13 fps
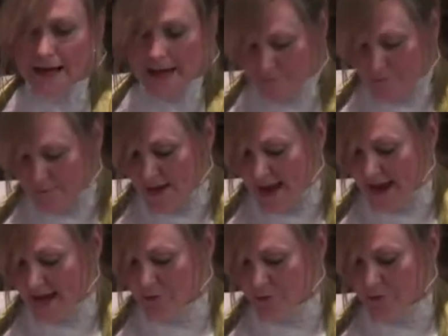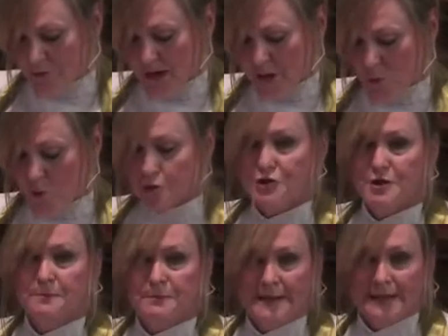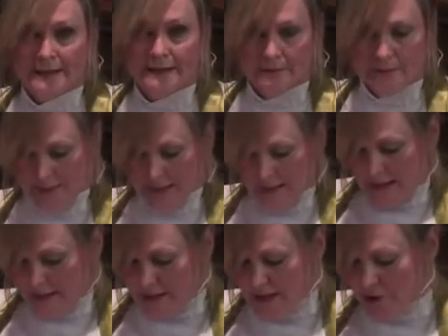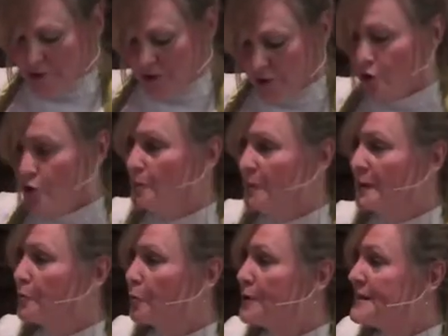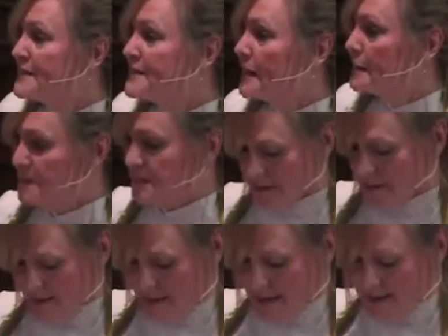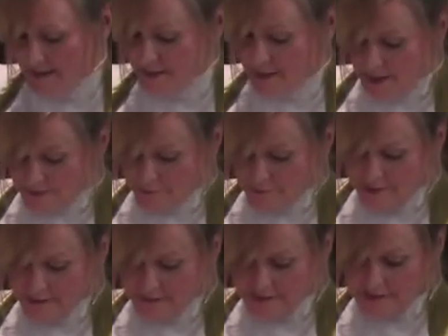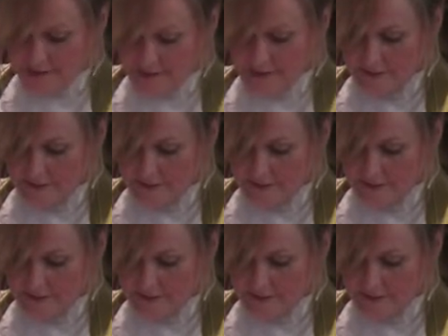In vain do they worship me, teaching human precepts as doctrines.